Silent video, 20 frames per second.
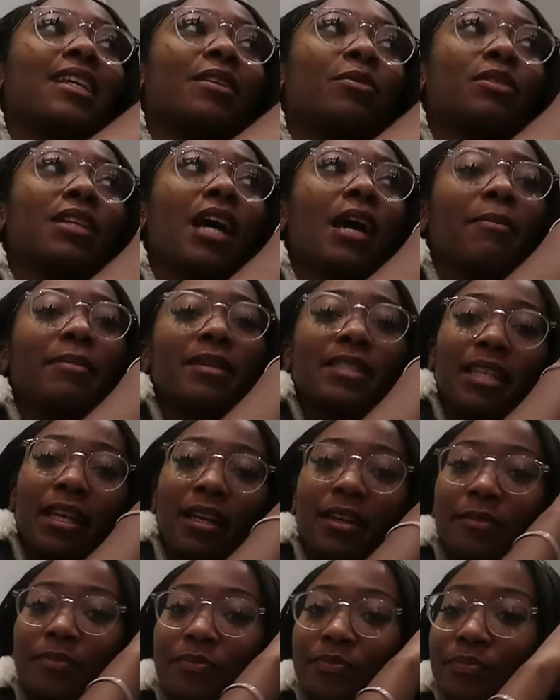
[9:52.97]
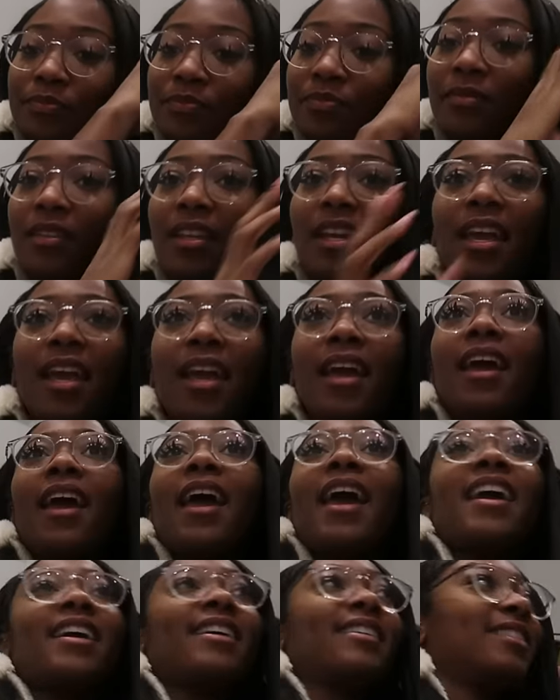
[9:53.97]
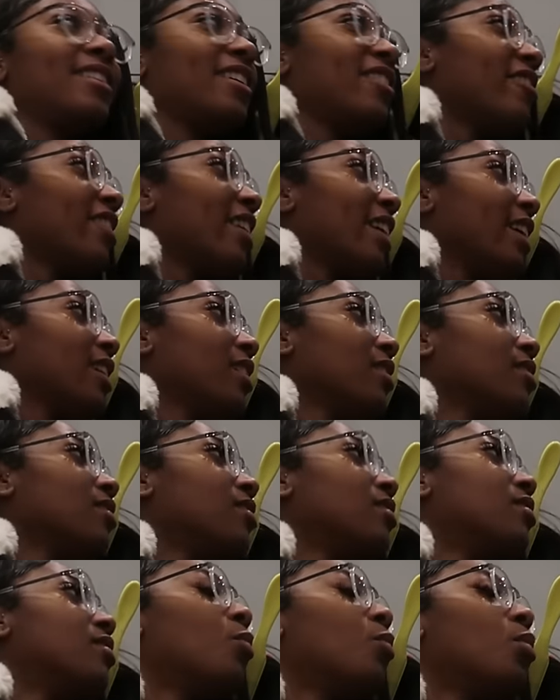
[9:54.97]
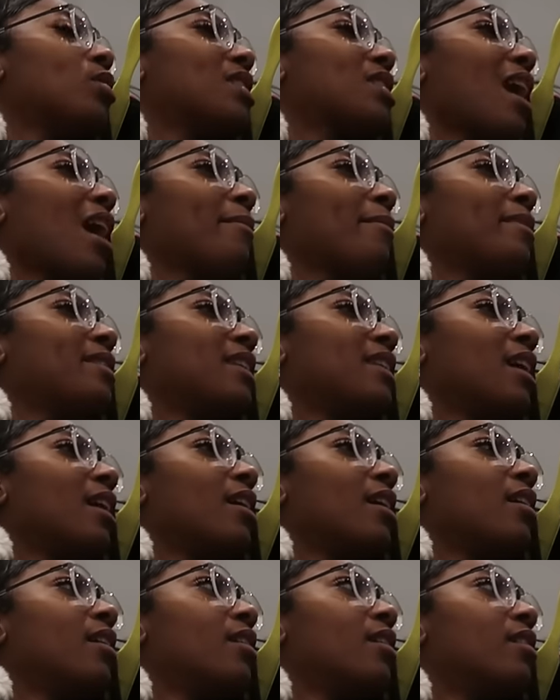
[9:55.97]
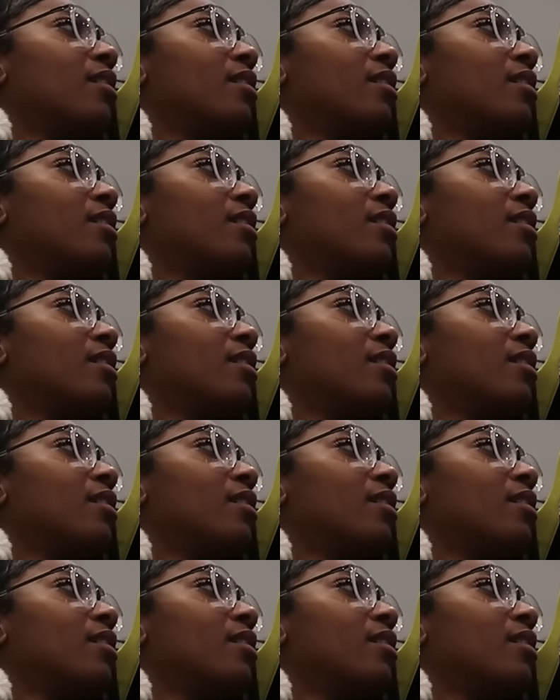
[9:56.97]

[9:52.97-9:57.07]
What time is it? Hey Siri, what time is it?